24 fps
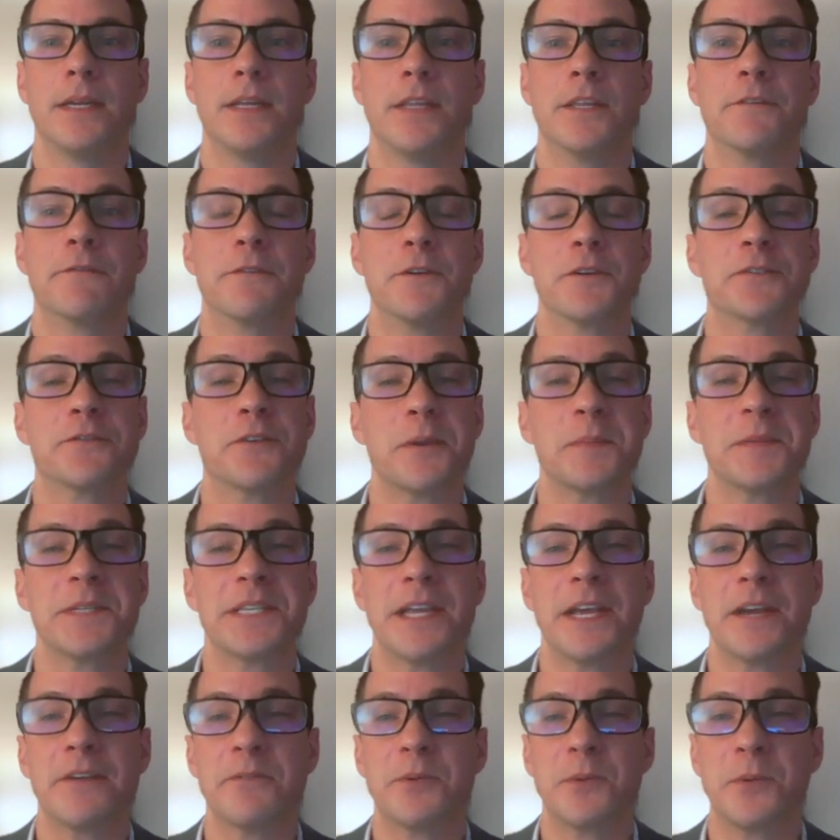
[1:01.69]
The first
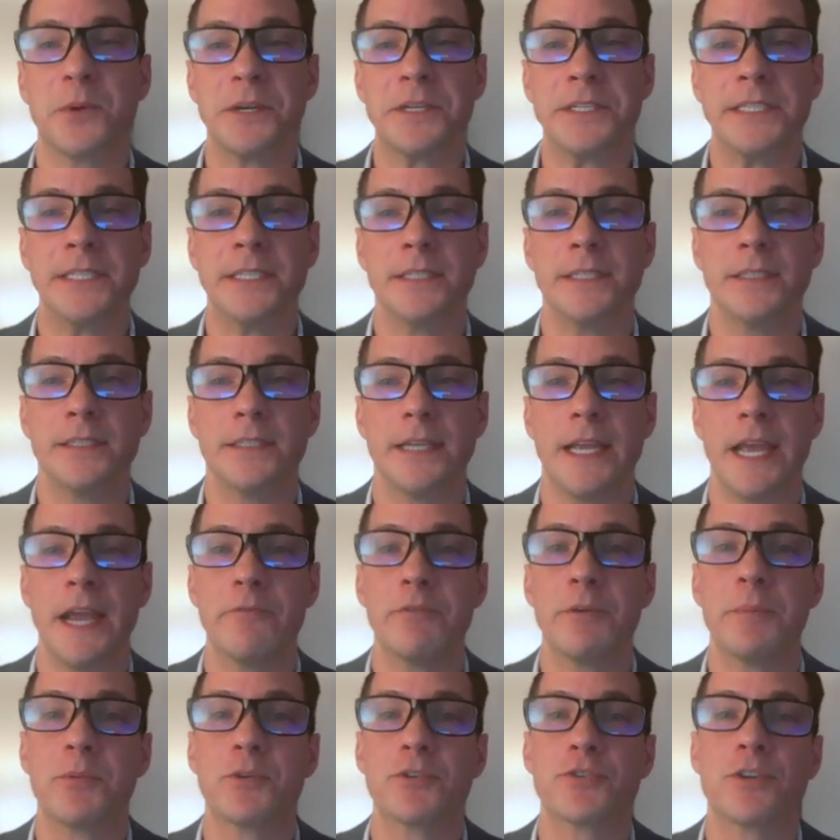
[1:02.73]
pharmacy I ever worked in,
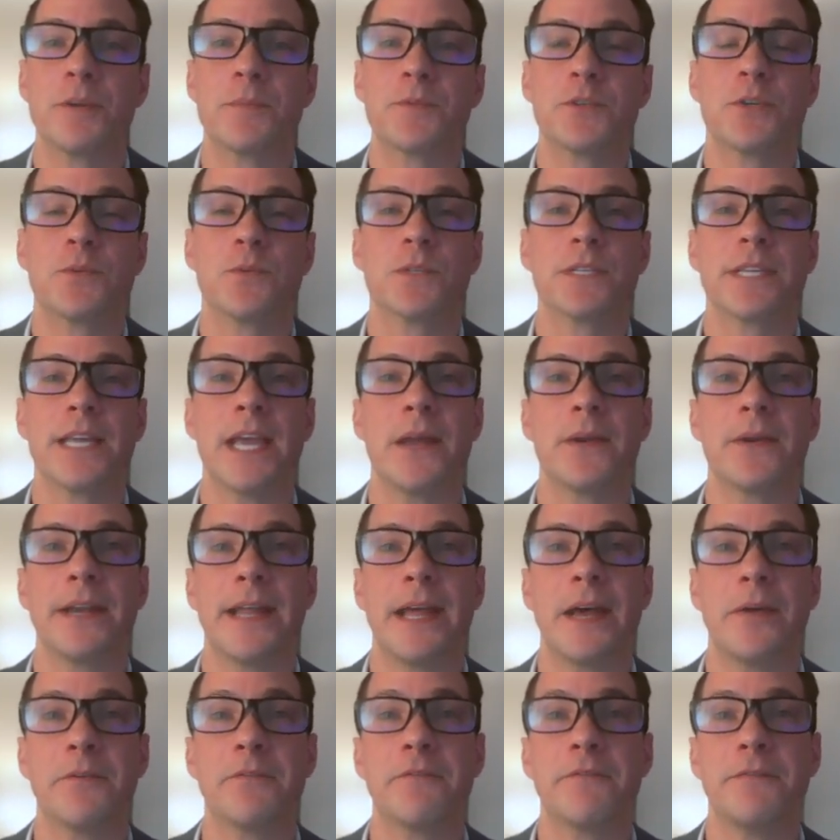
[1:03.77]
every prescription was counted
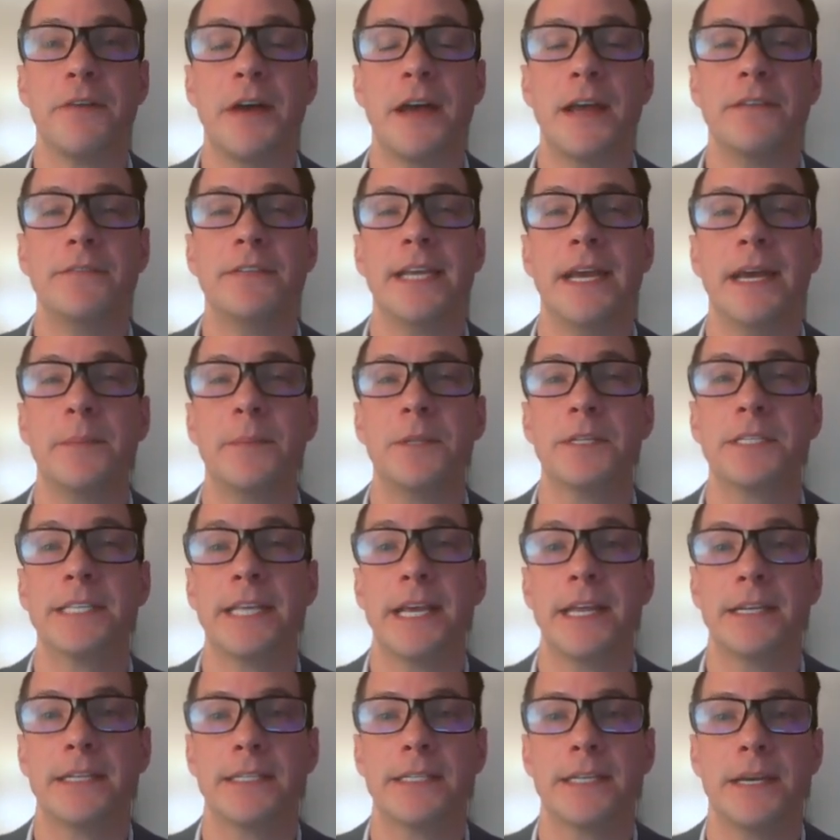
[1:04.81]
out 5 tablets
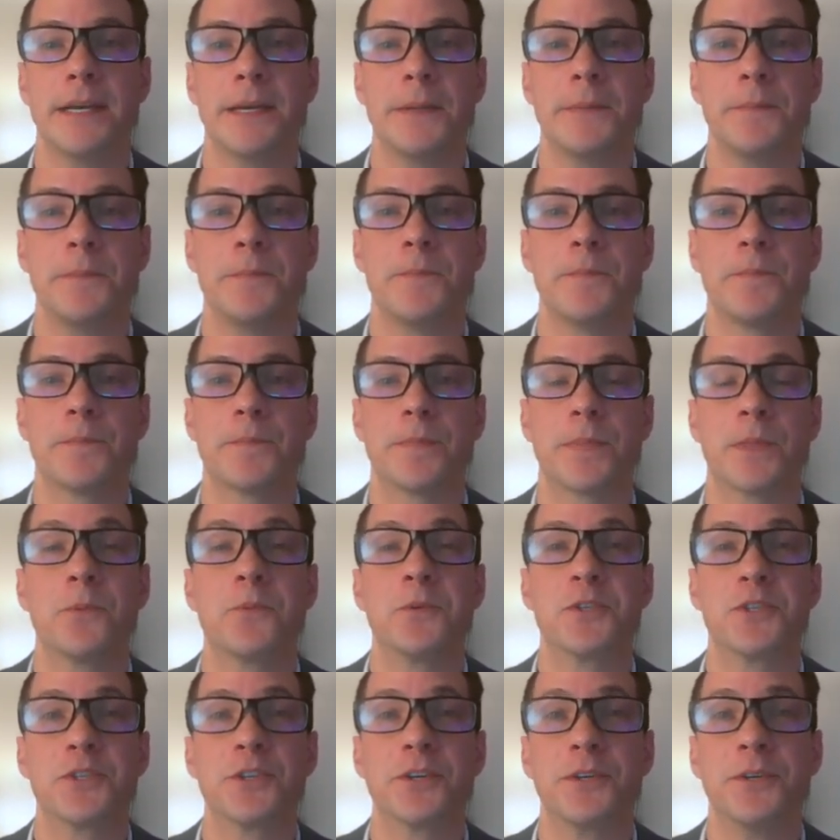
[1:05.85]
at a time,
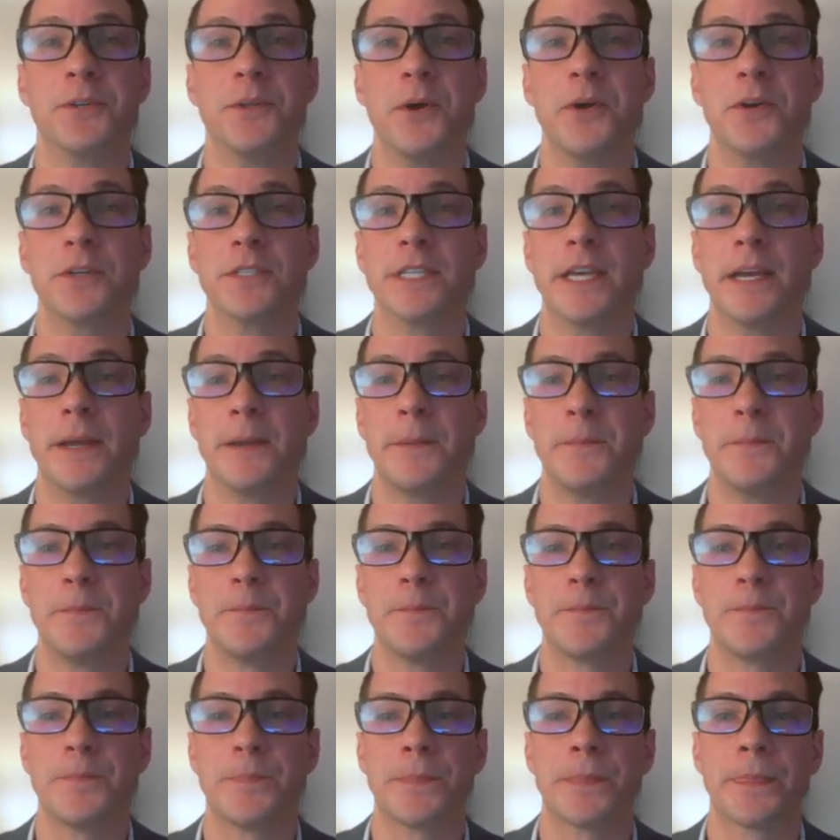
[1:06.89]
which took a long time.
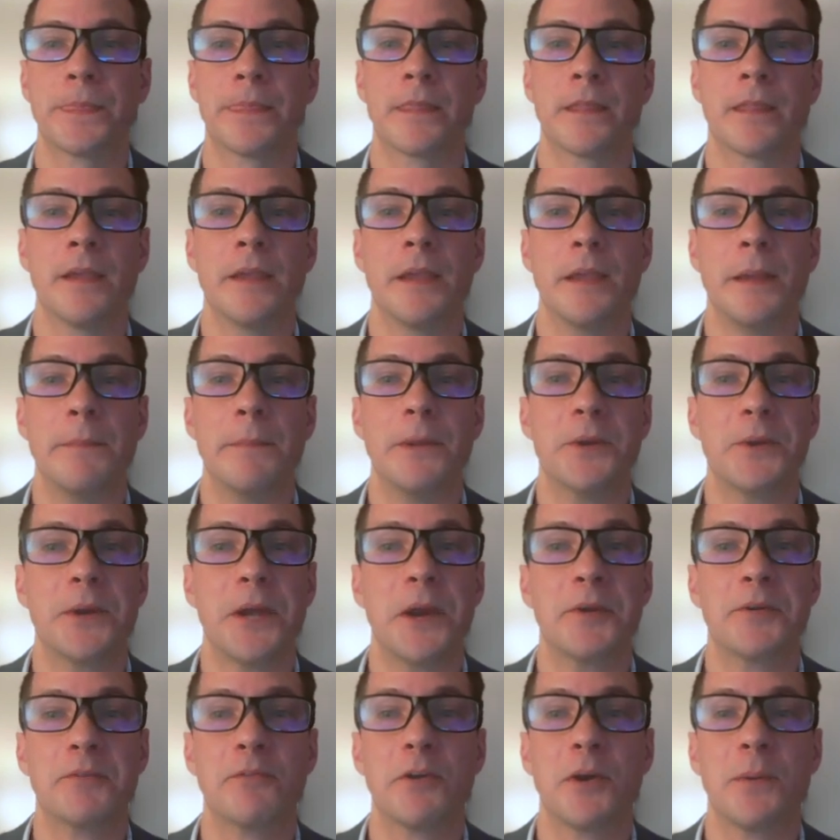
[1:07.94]
Pill
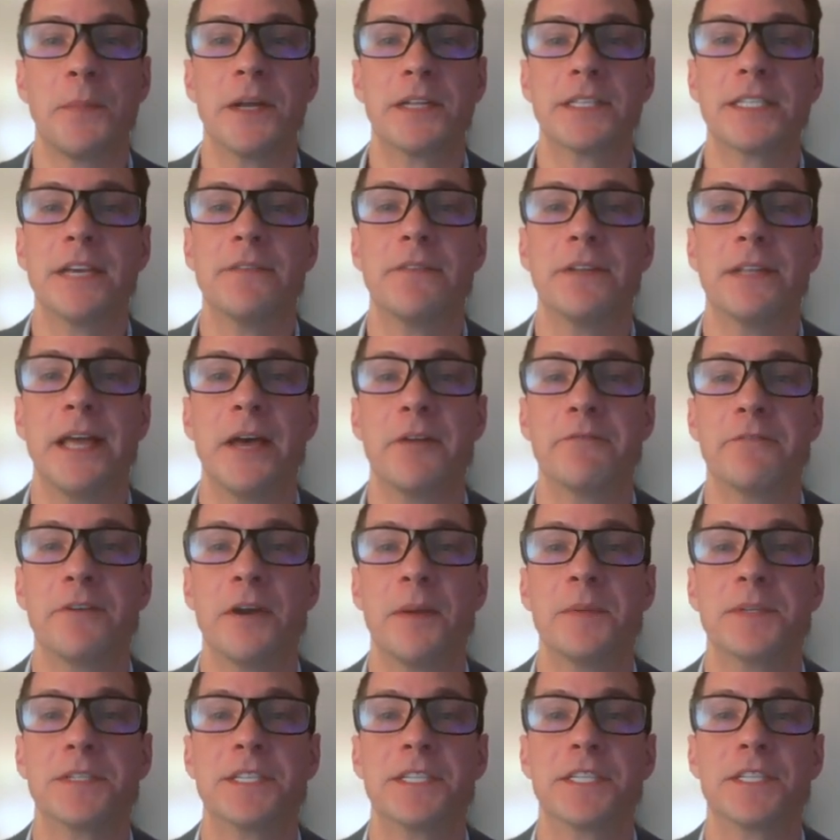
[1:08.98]
counting robots have allowed
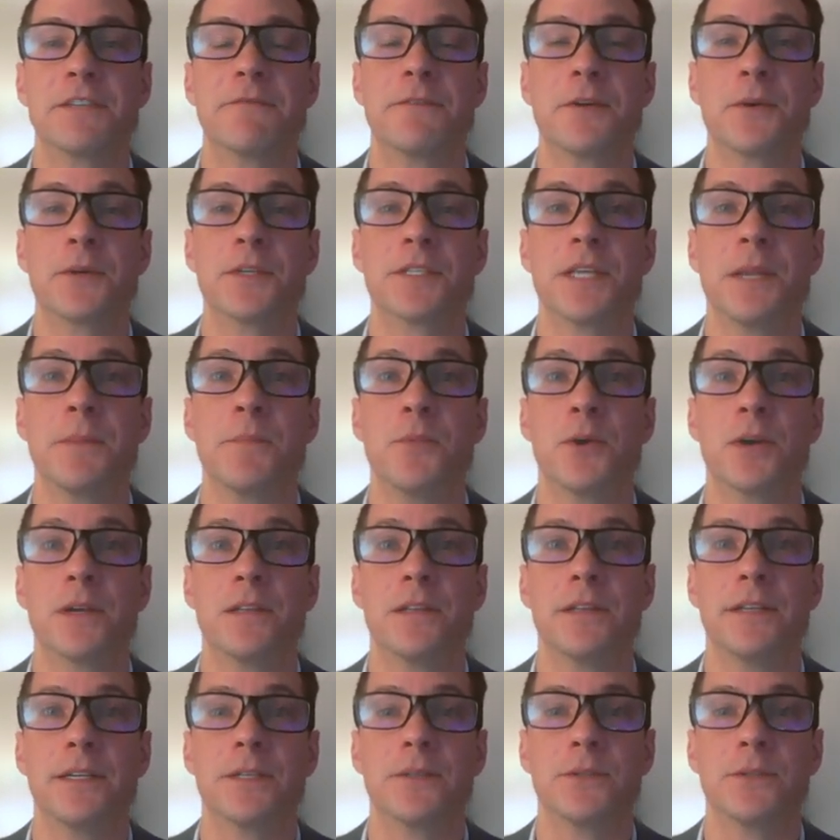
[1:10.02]
pharmacists to focus on more
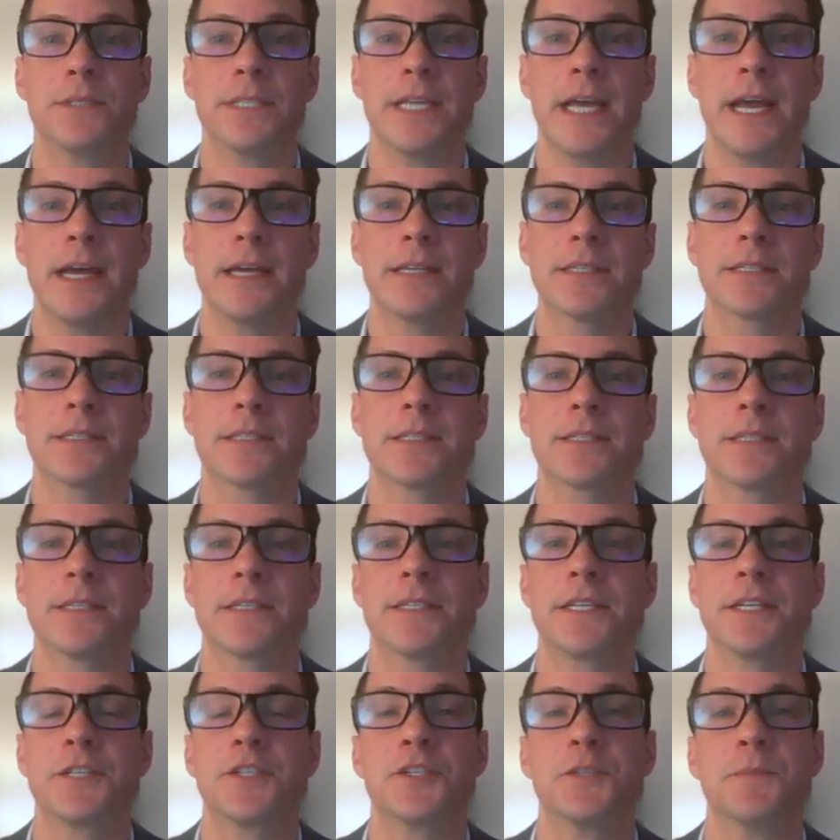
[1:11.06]
clinical tasks,
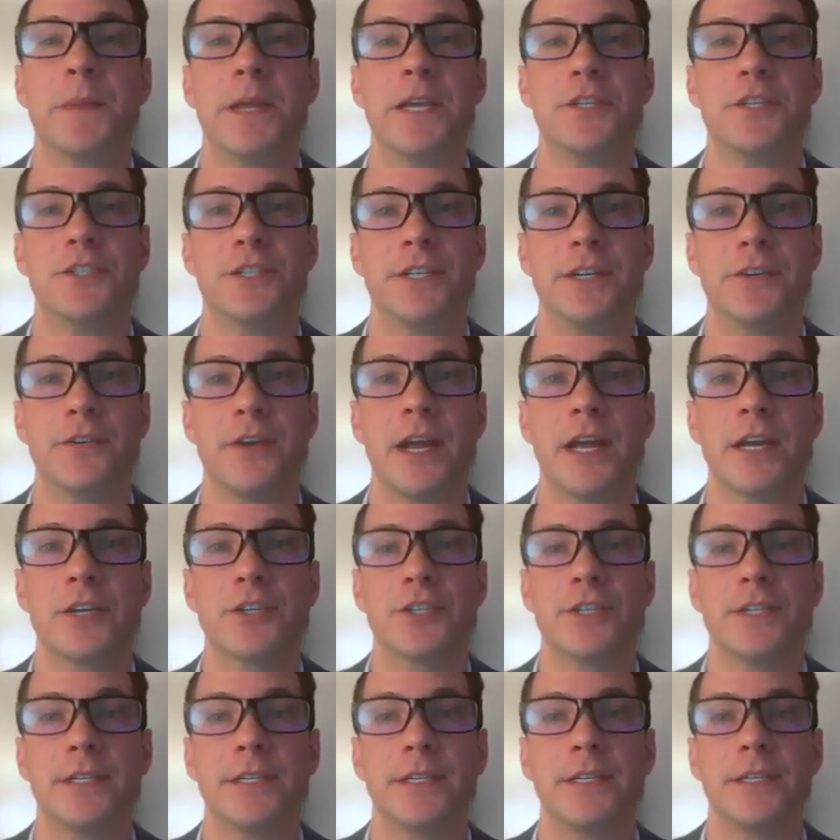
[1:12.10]
such as patient
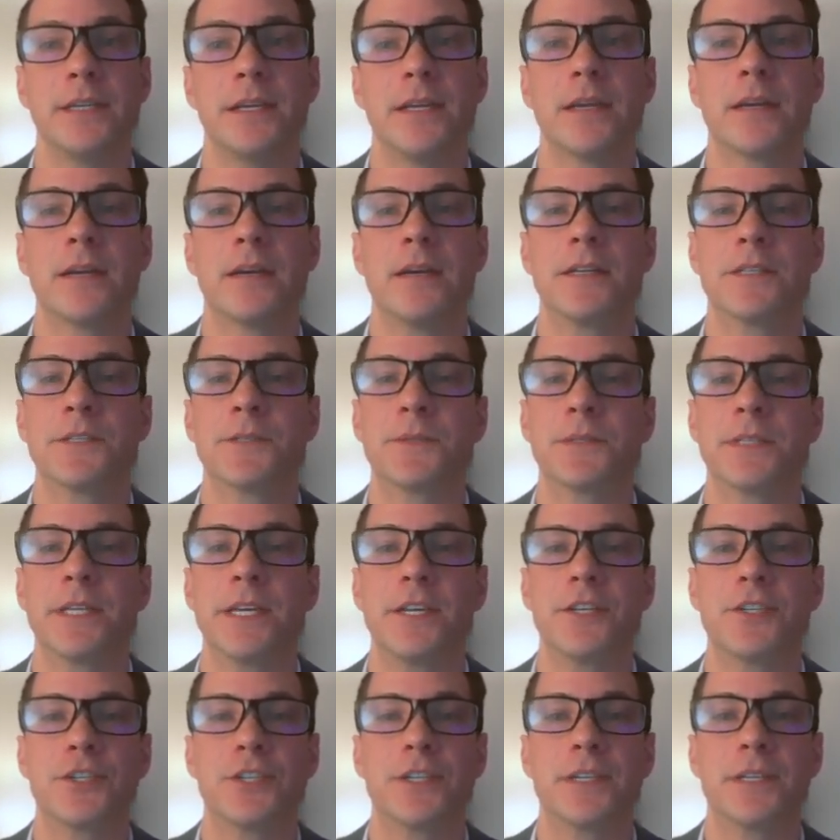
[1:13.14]
interaction,
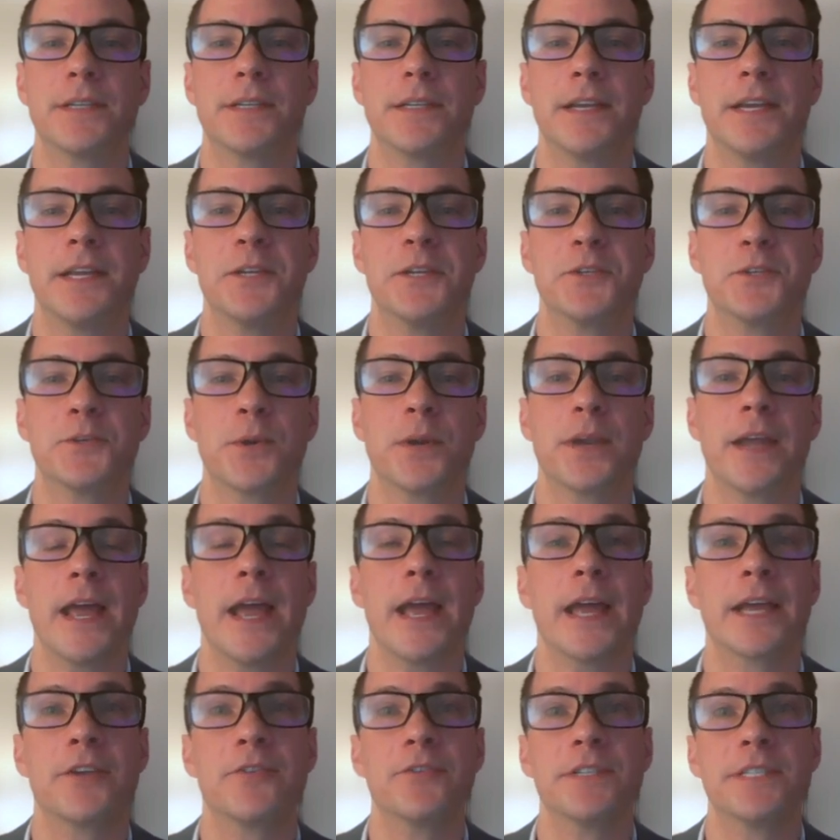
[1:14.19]
consultation, and ensuring
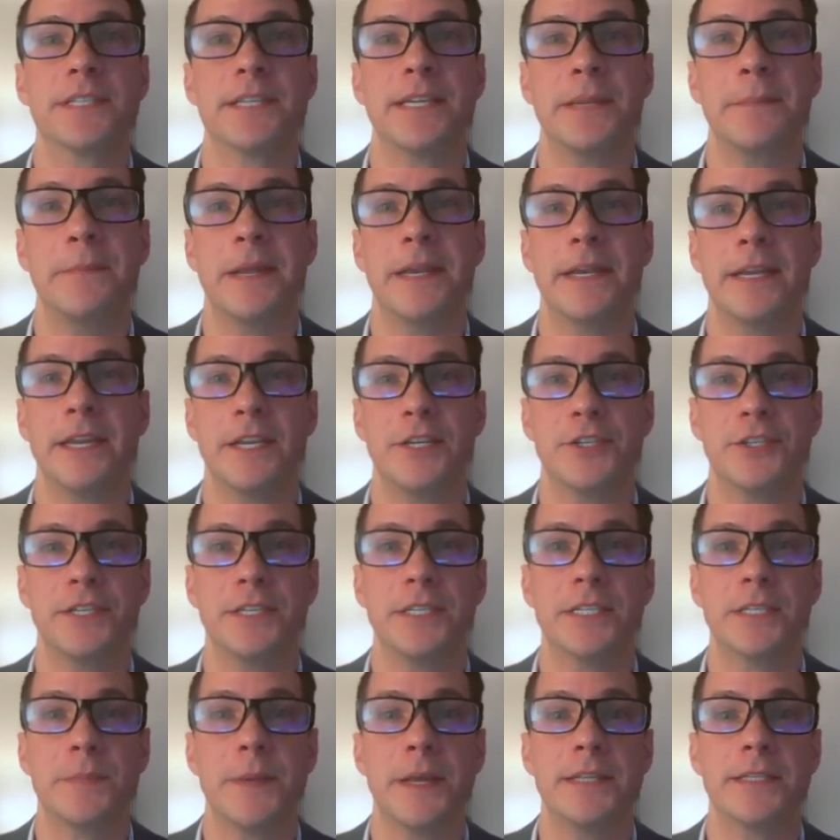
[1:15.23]
accuracy in medication
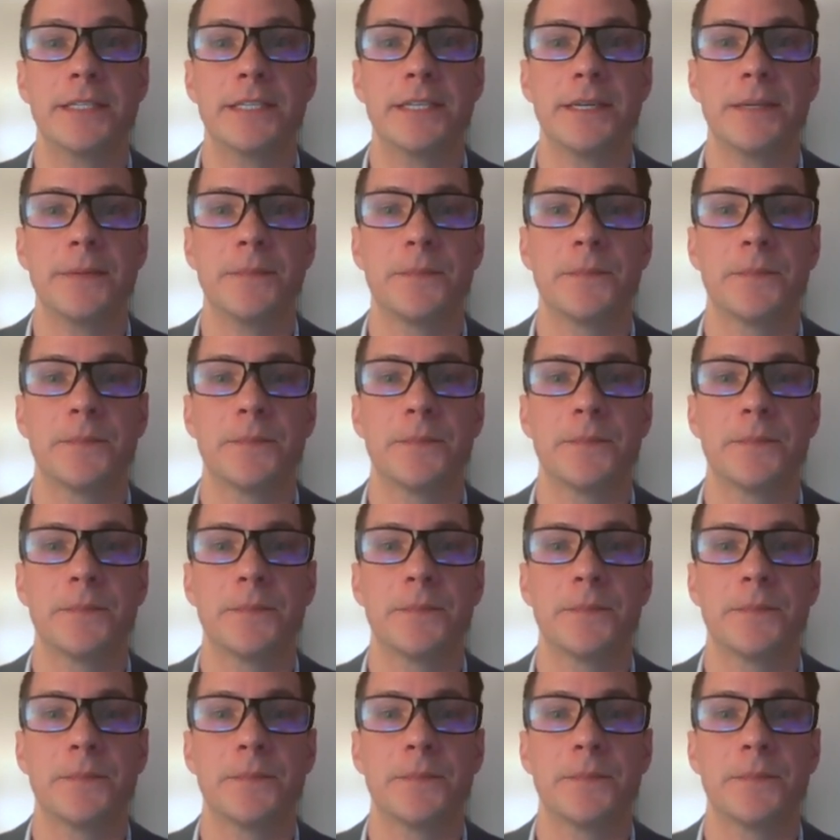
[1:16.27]
dispensing.